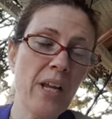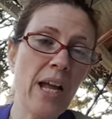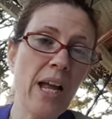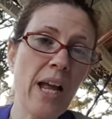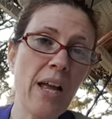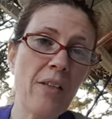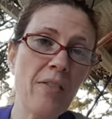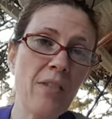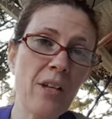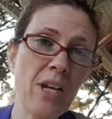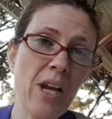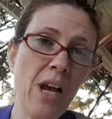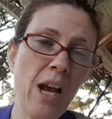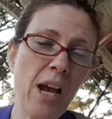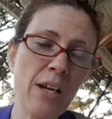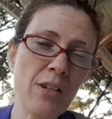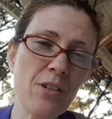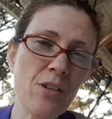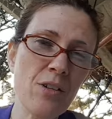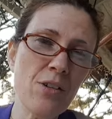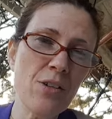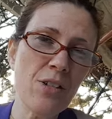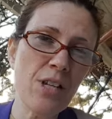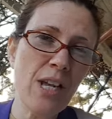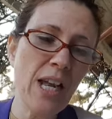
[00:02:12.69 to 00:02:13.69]
And the
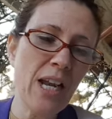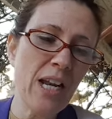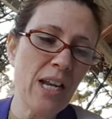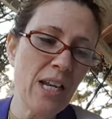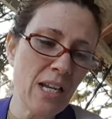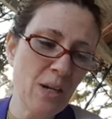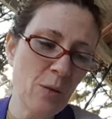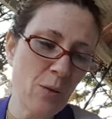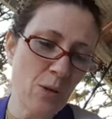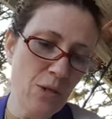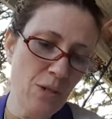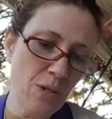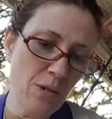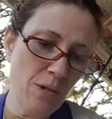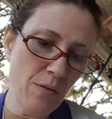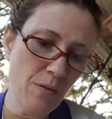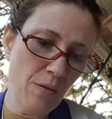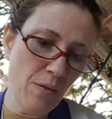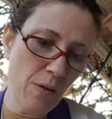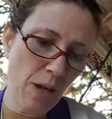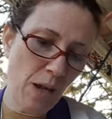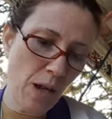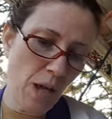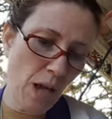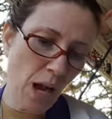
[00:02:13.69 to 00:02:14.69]
doctor said it was a
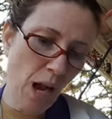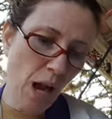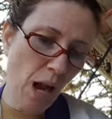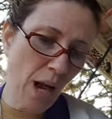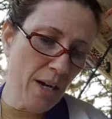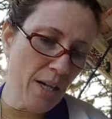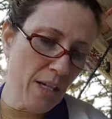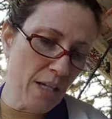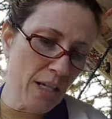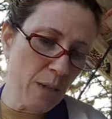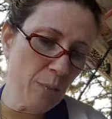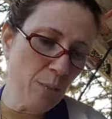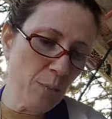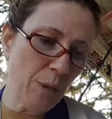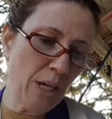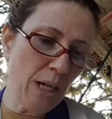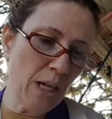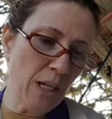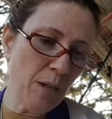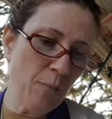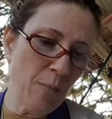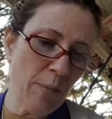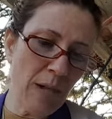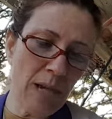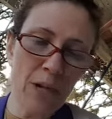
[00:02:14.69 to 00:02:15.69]

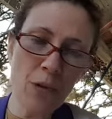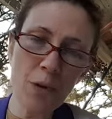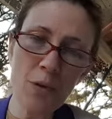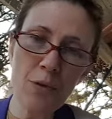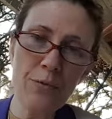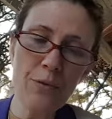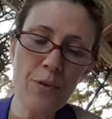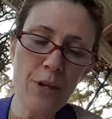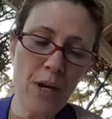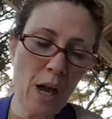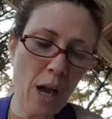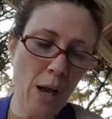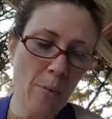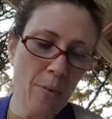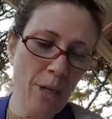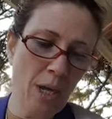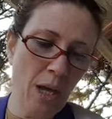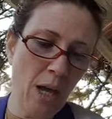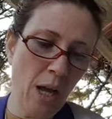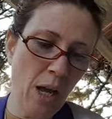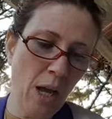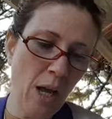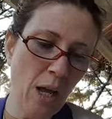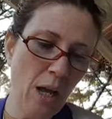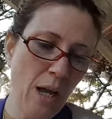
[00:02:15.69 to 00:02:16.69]
unexplained medical
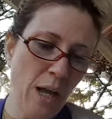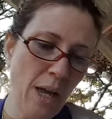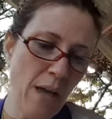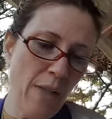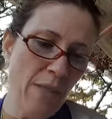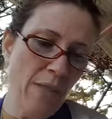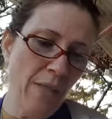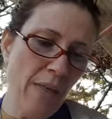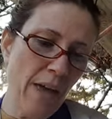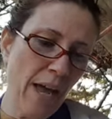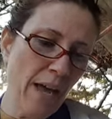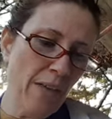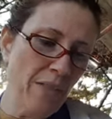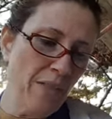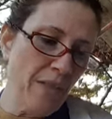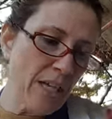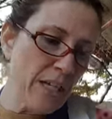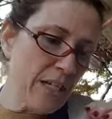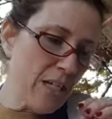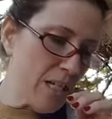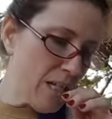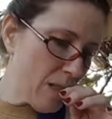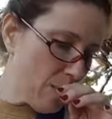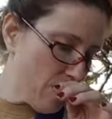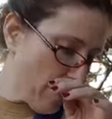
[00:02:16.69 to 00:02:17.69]
phenomena that they
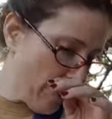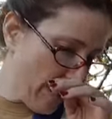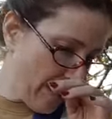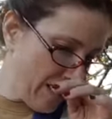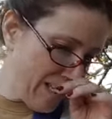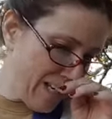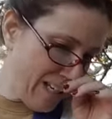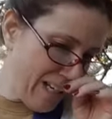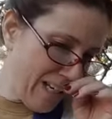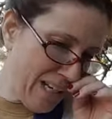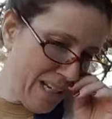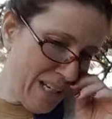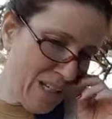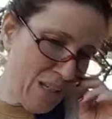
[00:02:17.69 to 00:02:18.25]
suspected